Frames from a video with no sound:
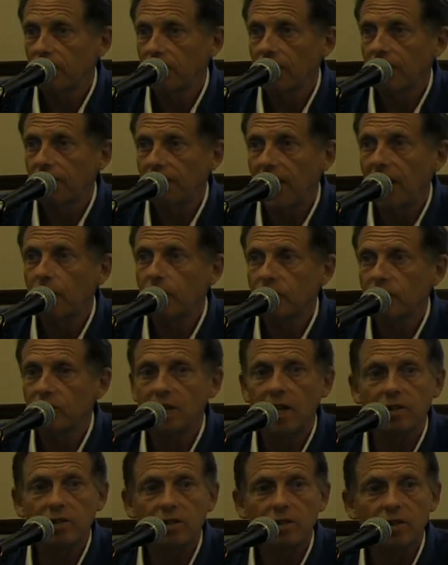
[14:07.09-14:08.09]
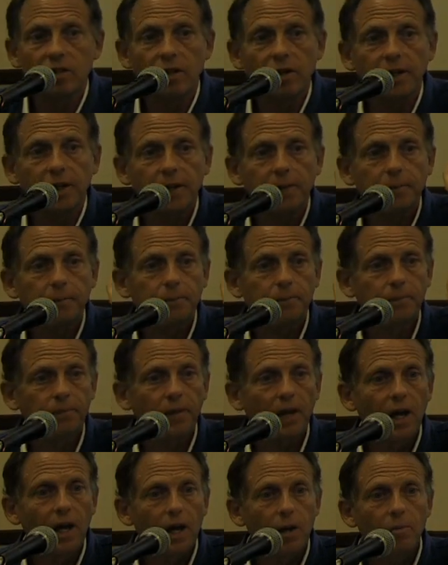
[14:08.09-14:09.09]
that was necessary.
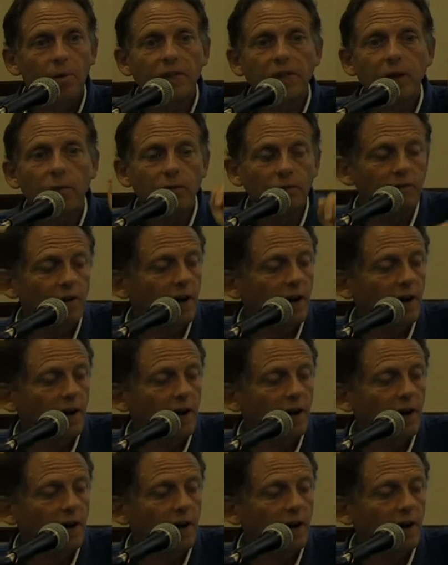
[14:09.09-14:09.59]
But they were